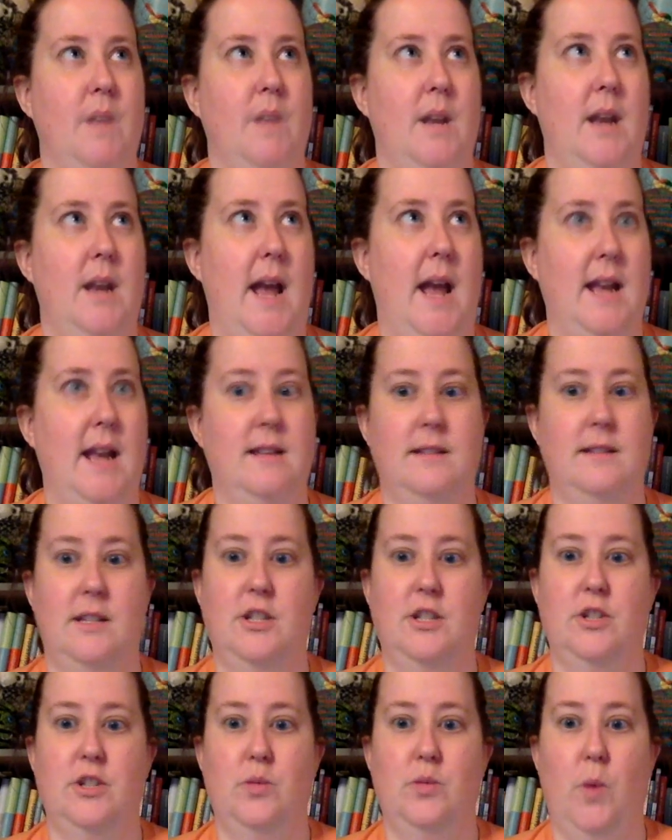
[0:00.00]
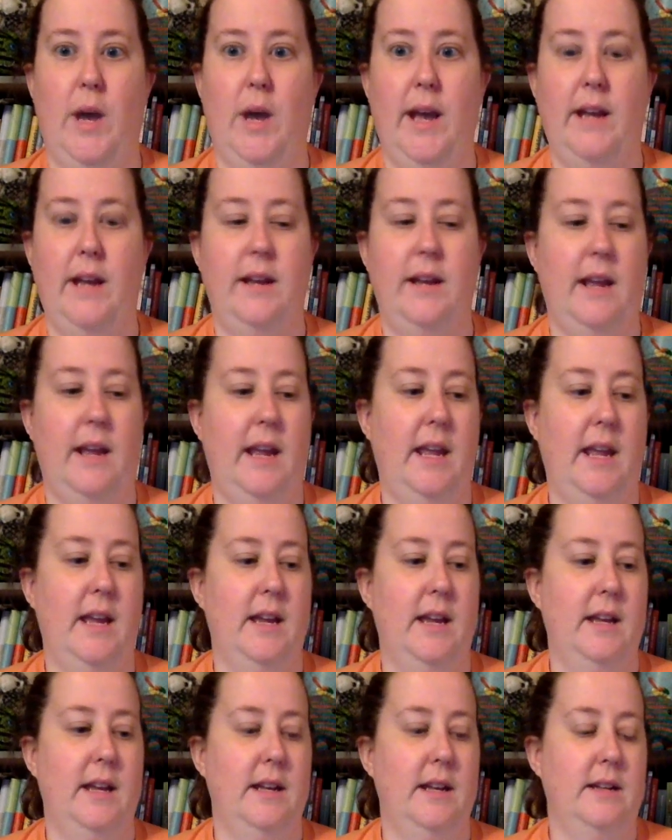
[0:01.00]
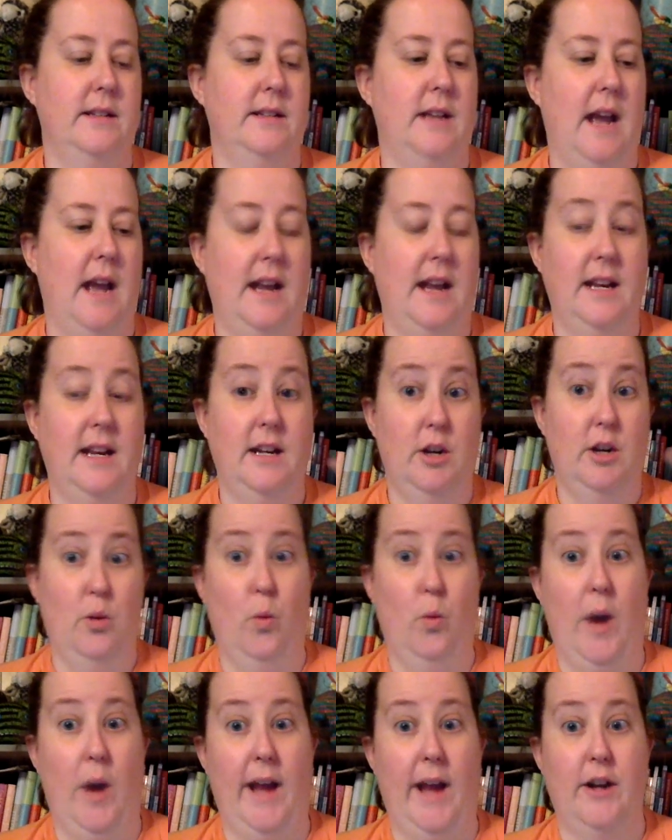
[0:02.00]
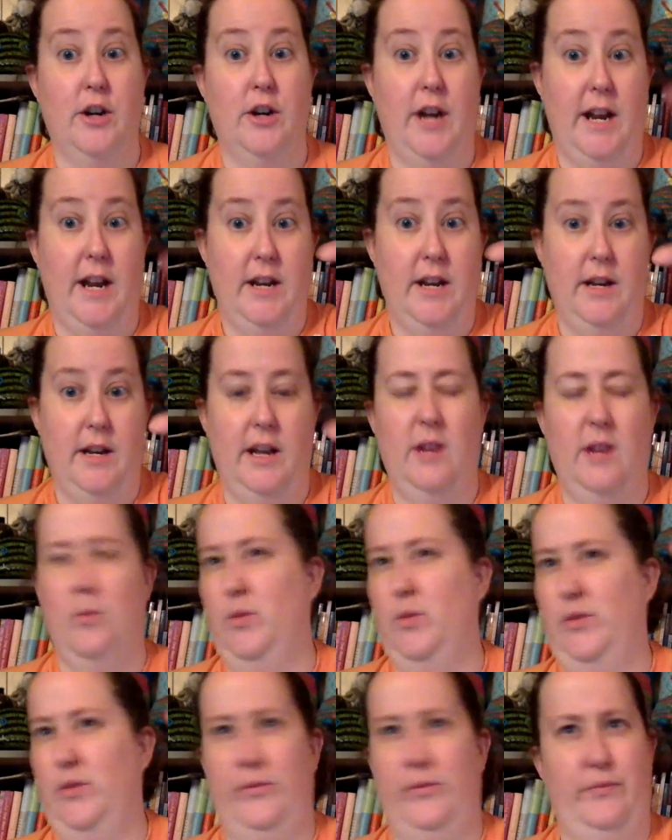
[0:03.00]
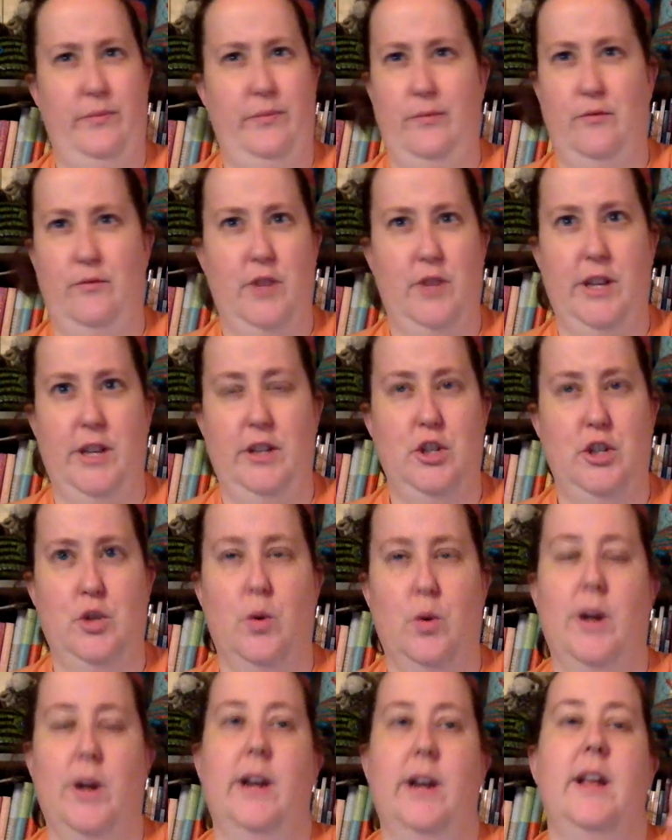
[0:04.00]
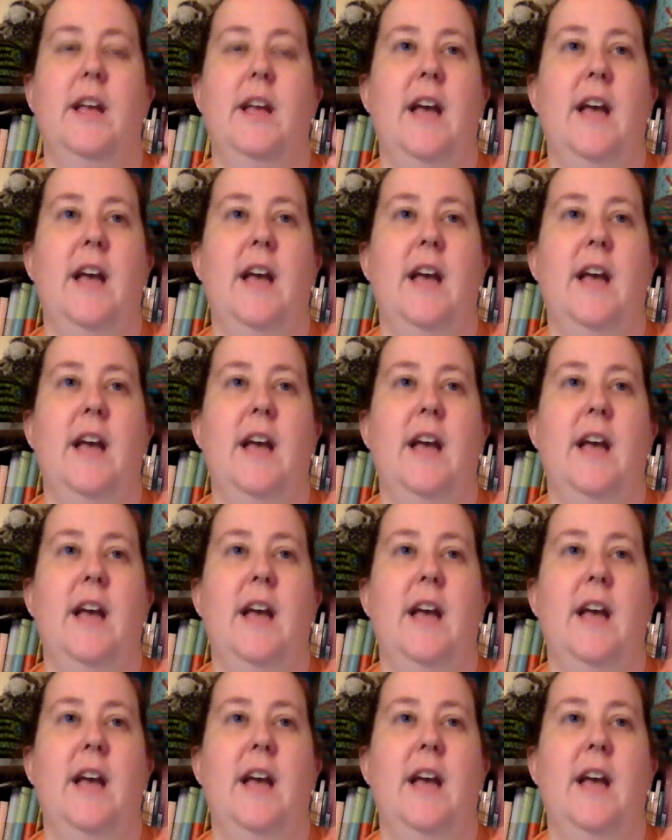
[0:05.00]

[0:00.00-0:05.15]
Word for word: nine stitches wide, and I needed a wider, and, and it was really short.